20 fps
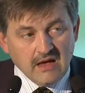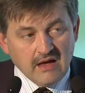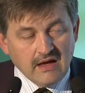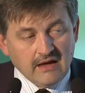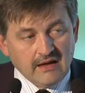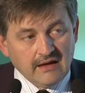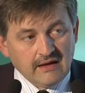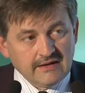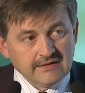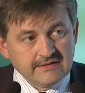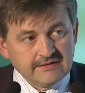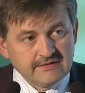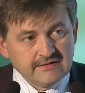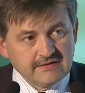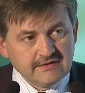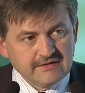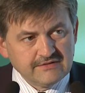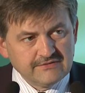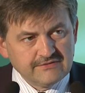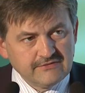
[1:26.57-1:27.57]
And
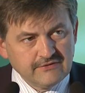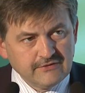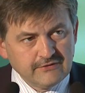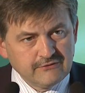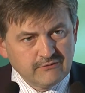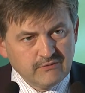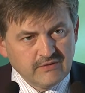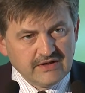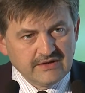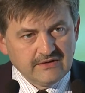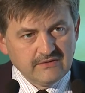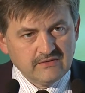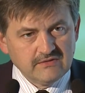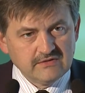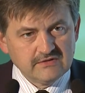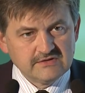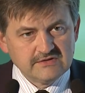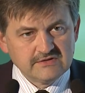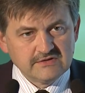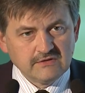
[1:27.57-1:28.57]
third one
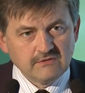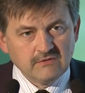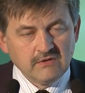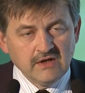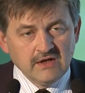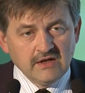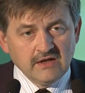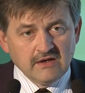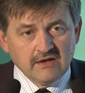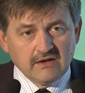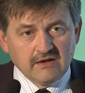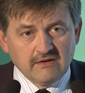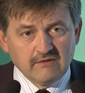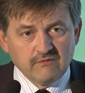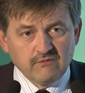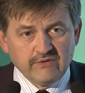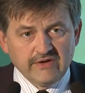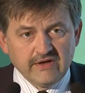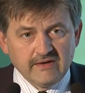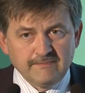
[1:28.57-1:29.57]
also,
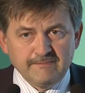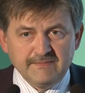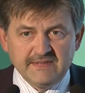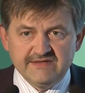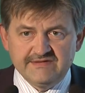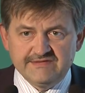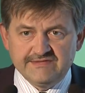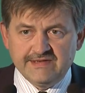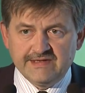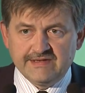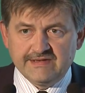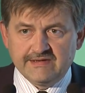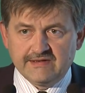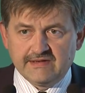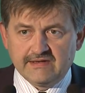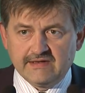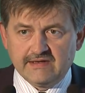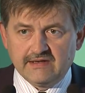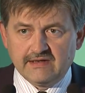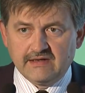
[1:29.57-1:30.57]
we are
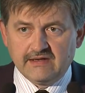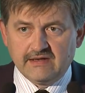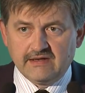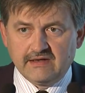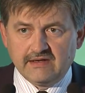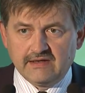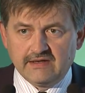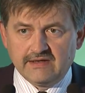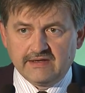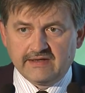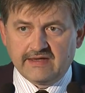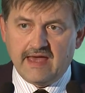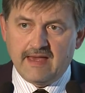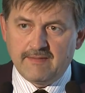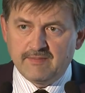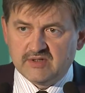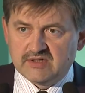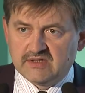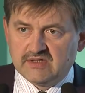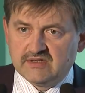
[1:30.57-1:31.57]
missing a
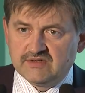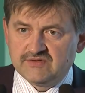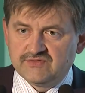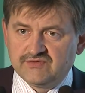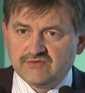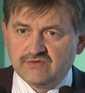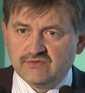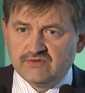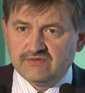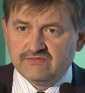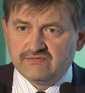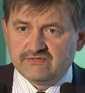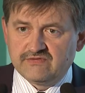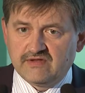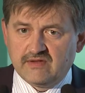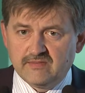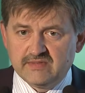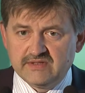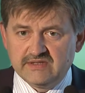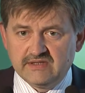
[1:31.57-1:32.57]
camera. So if
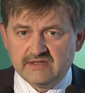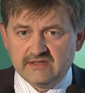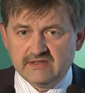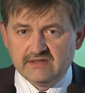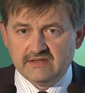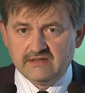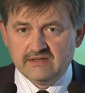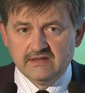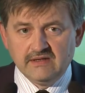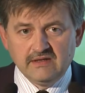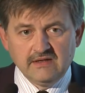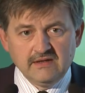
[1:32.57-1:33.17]
somebody